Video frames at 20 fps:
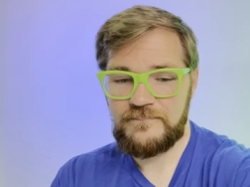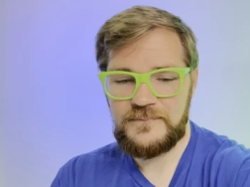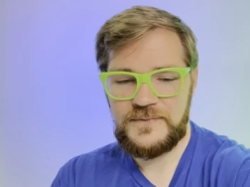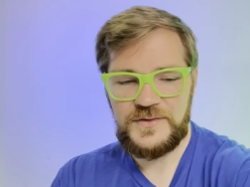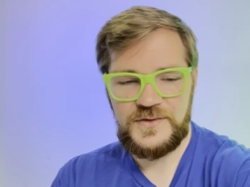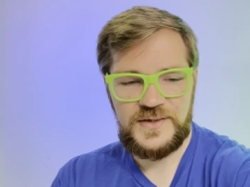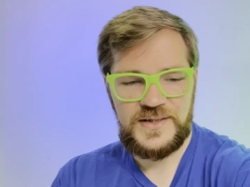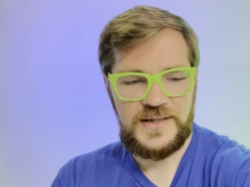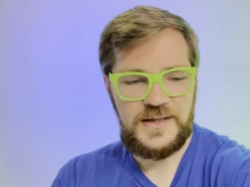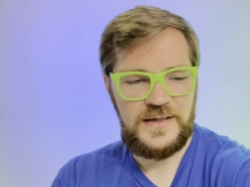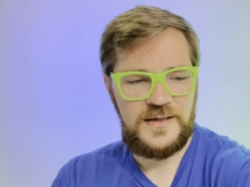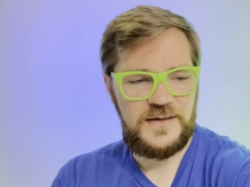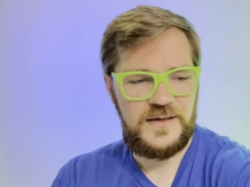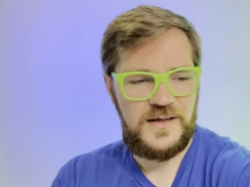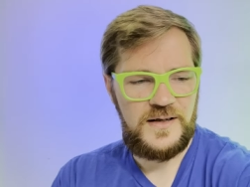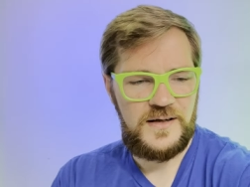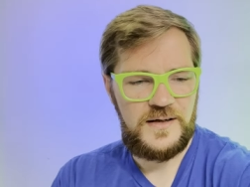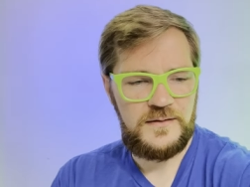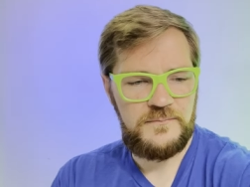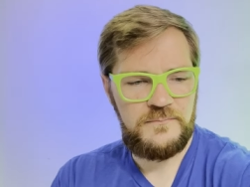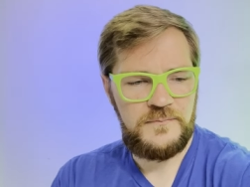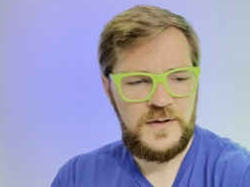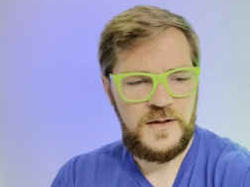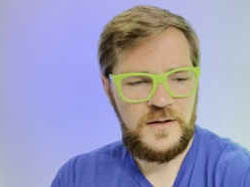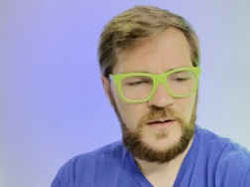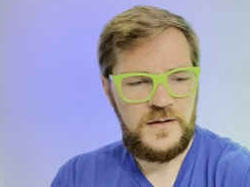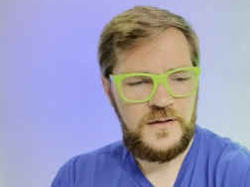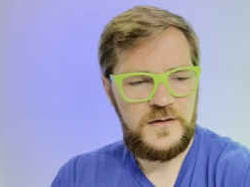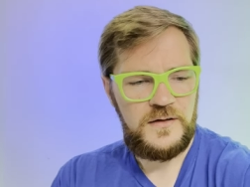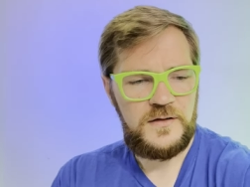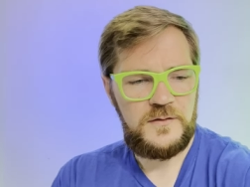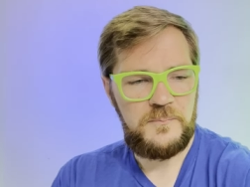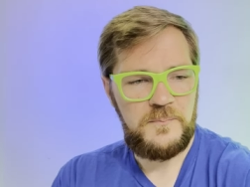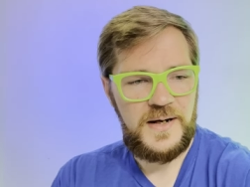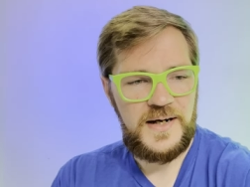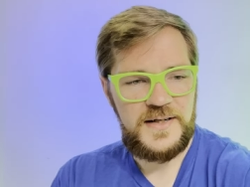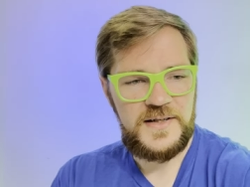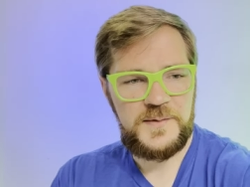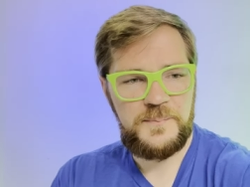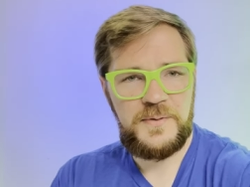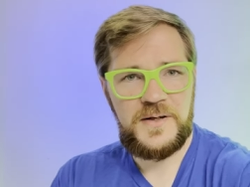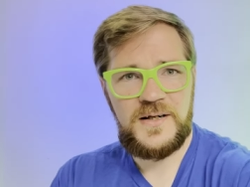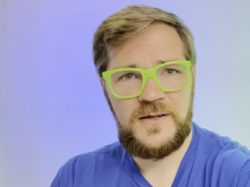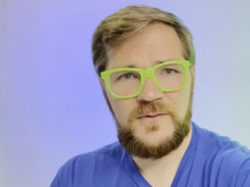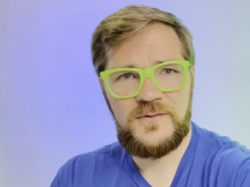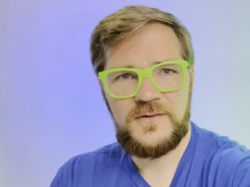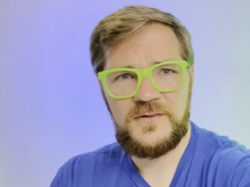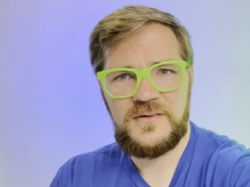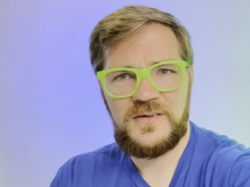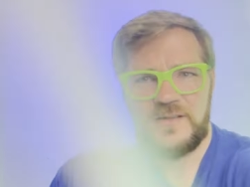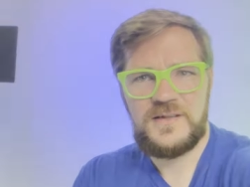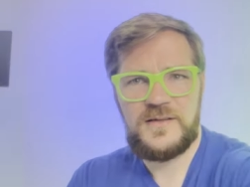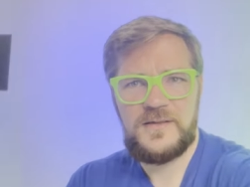Just like that. Minus power.